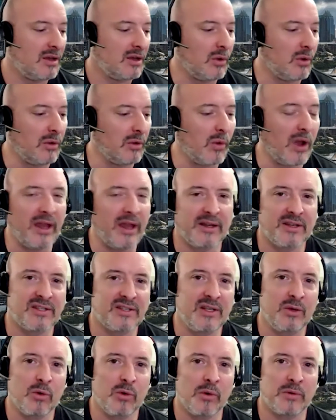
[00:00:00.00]
we waited to
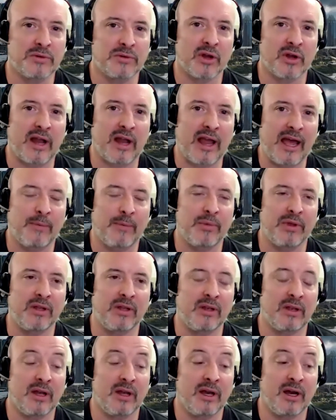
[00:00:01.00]
see what was going to
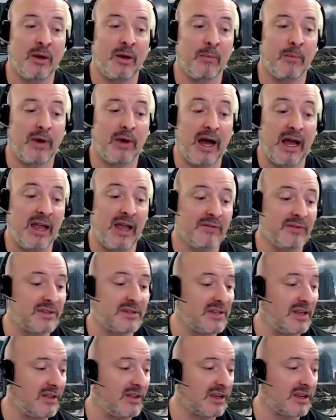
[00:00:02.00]
happen. Um, I have to
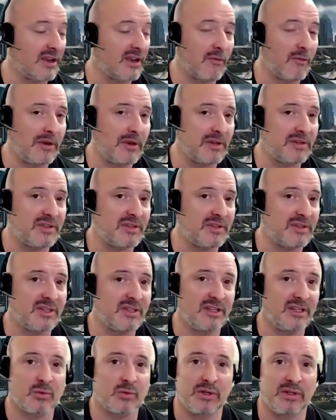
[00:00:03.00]
say that government
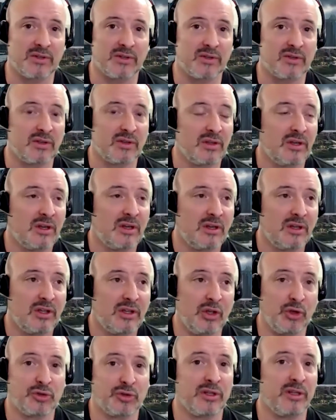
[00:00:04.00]
assistance was
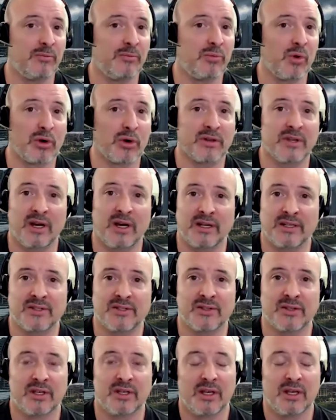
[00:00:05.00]
hugely important to
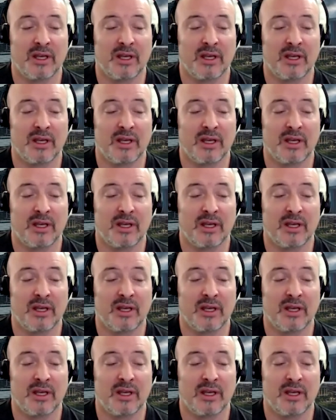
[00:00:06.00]
us.